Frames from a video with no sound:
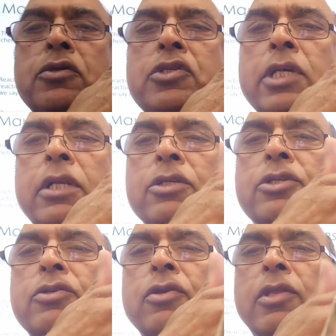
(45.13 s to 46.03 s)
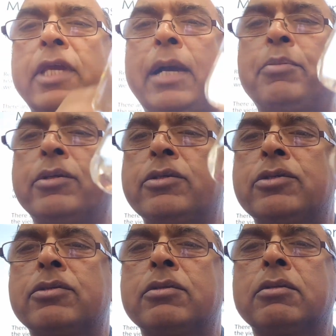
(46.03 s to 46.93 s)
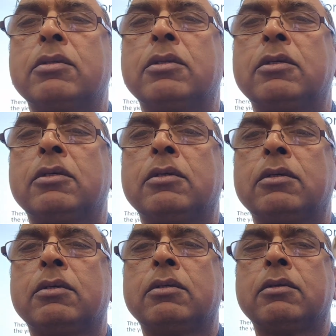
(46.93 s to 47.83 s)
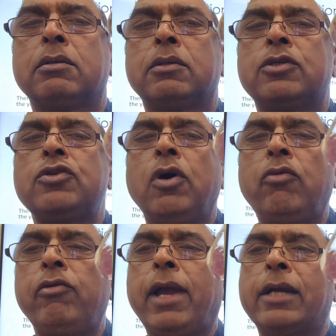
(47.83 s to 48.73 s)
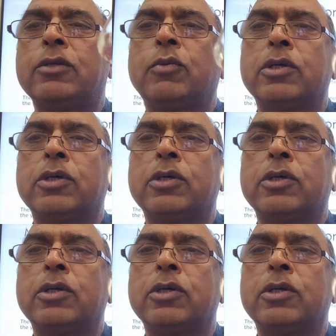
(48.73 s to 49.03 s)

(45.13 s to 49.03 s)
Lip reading: Zilch, nothing happens. There's no reaction